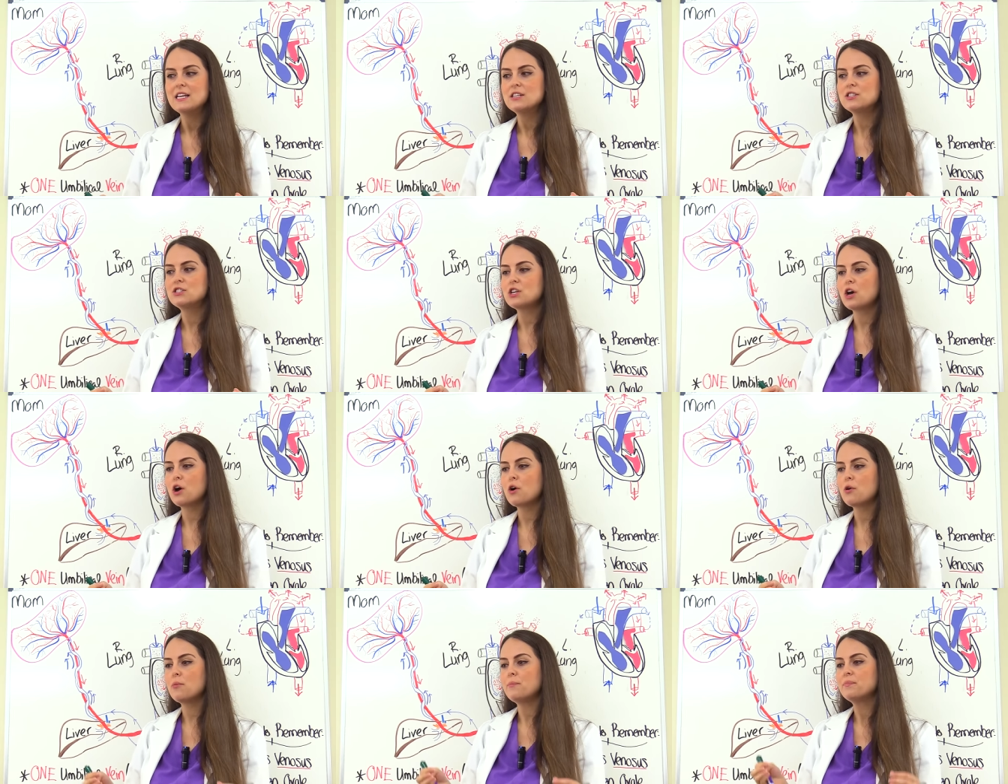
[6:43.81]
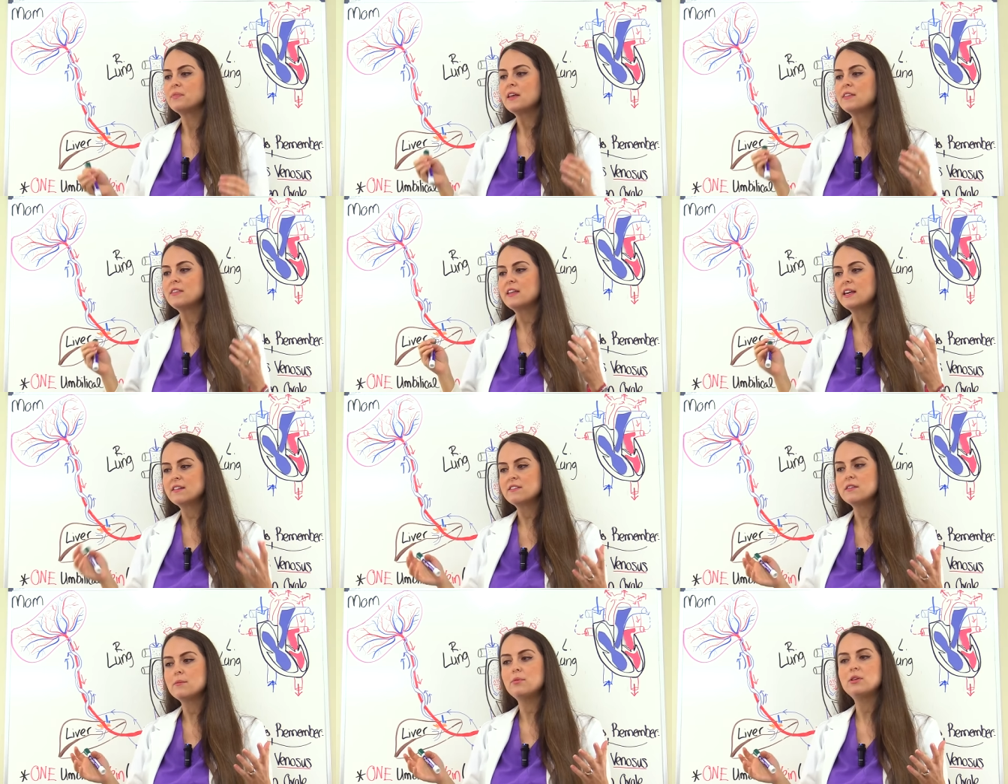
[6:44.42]
So
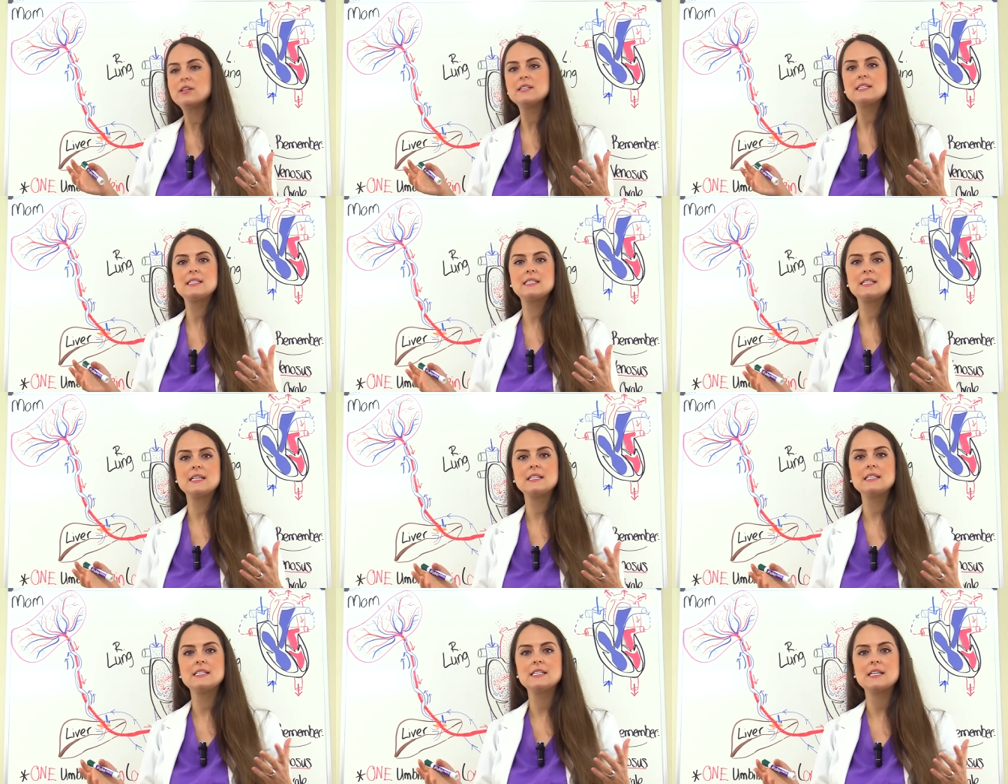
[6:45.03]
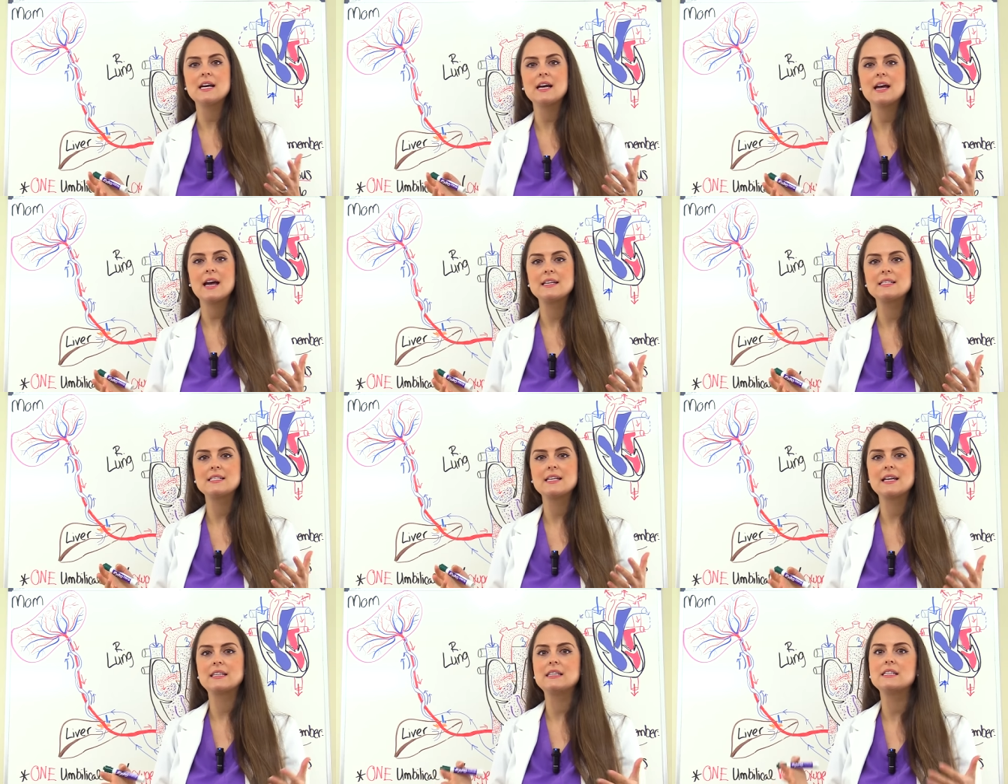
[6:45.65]
think of the placenta
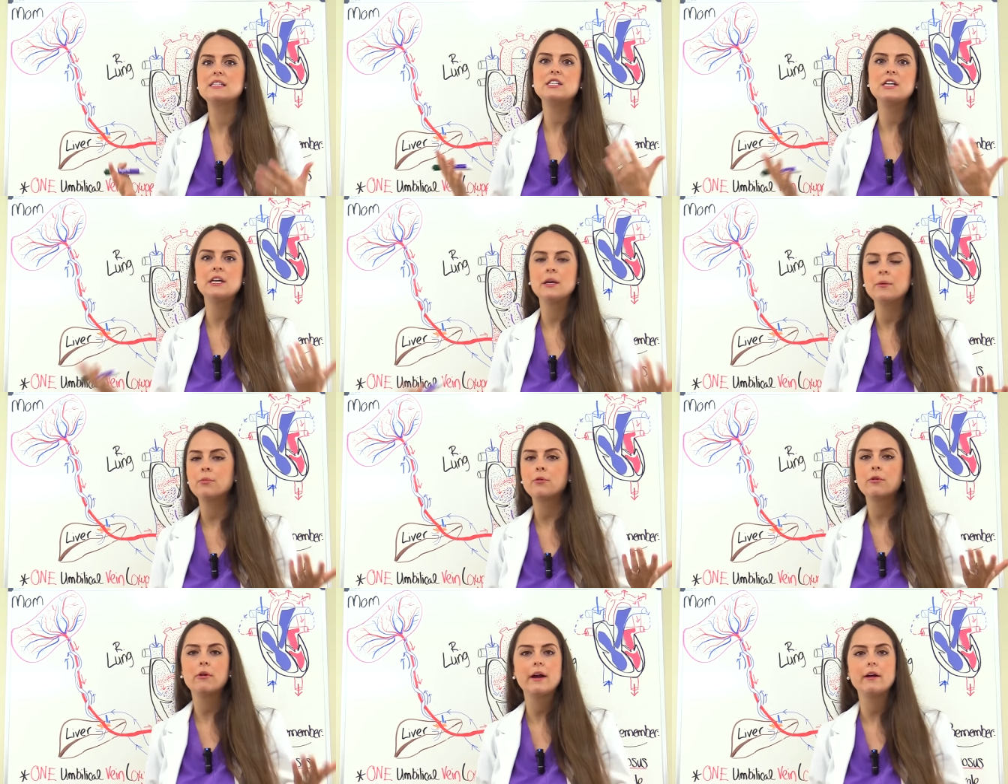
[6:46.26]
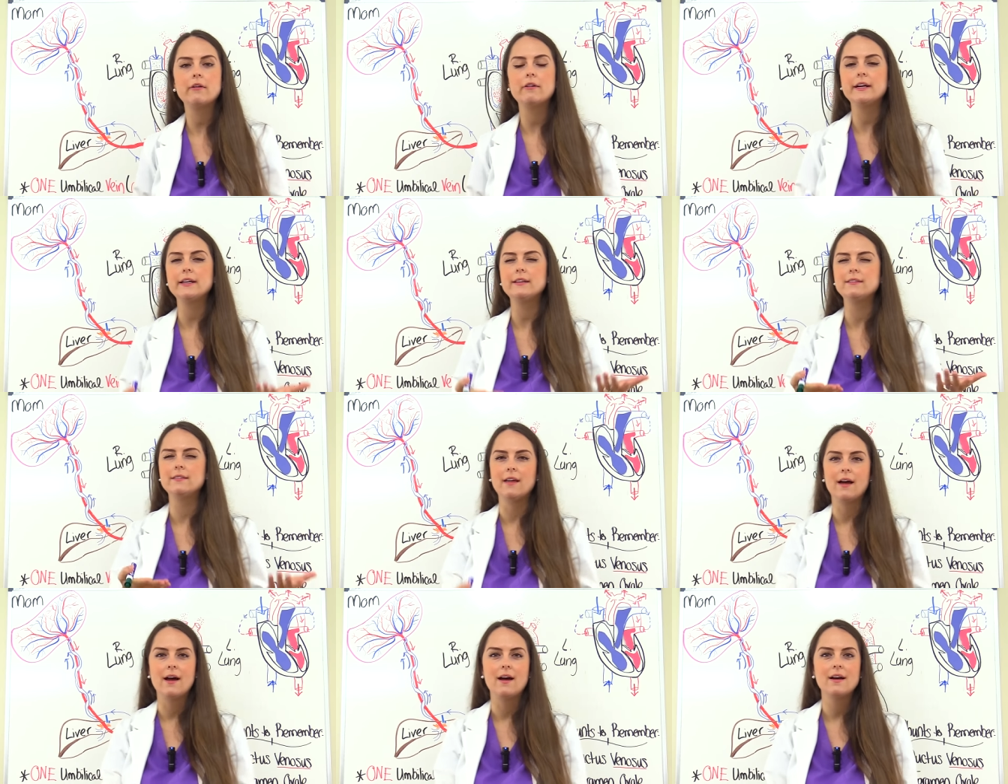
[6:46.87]
as like the temporary
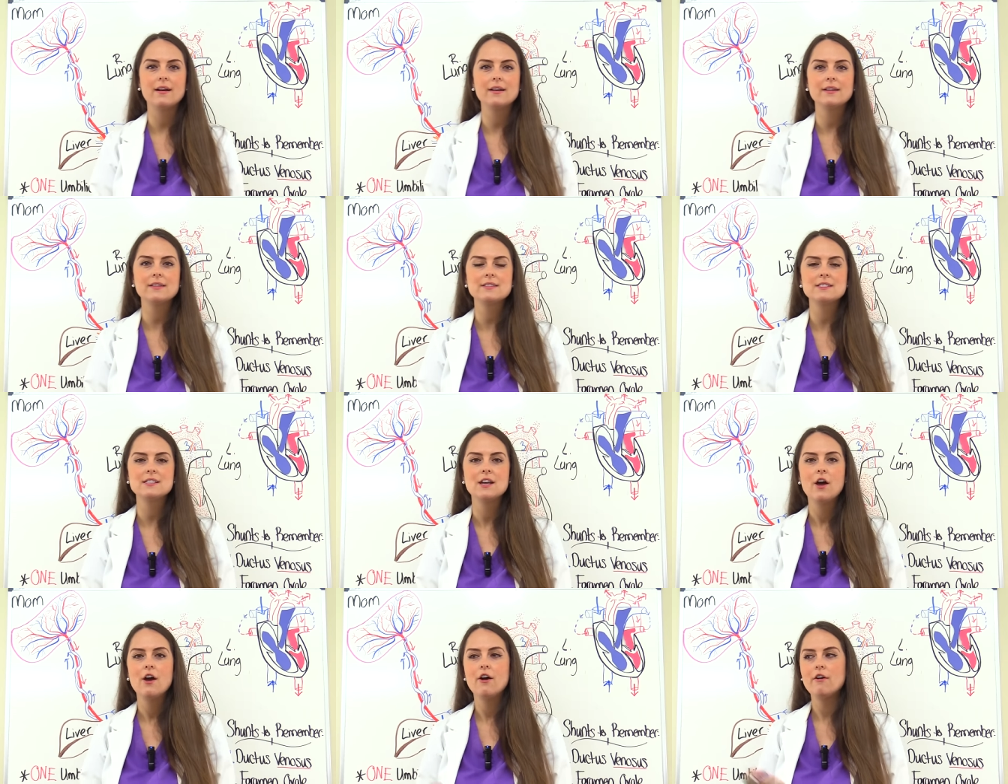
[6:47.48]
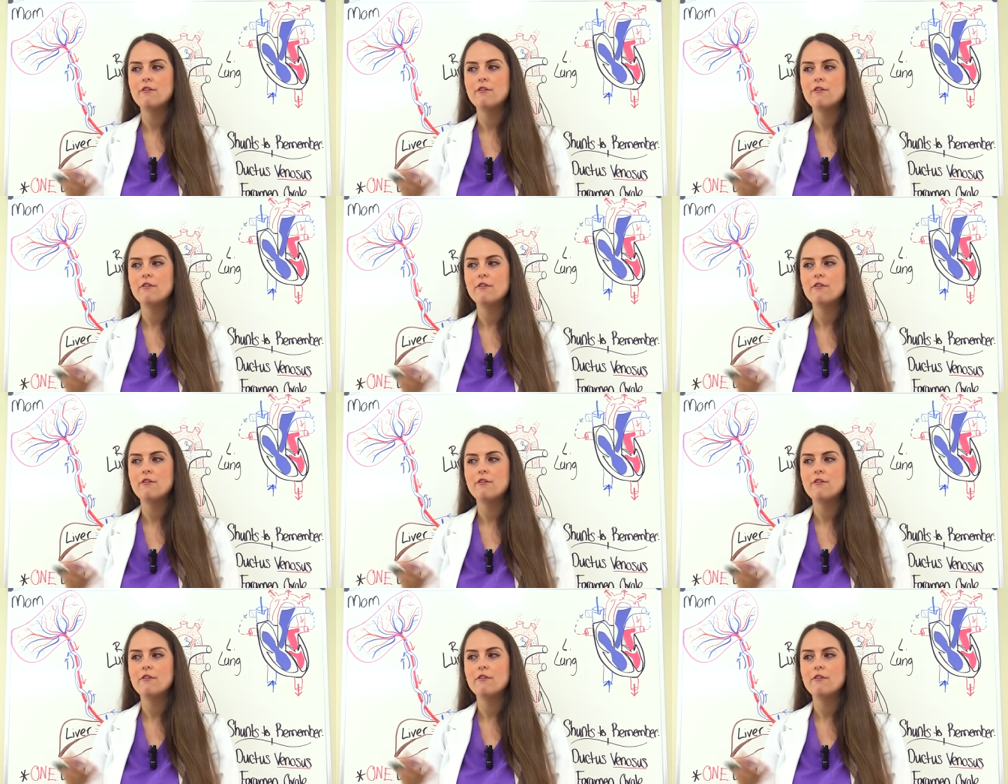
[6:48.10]
lungs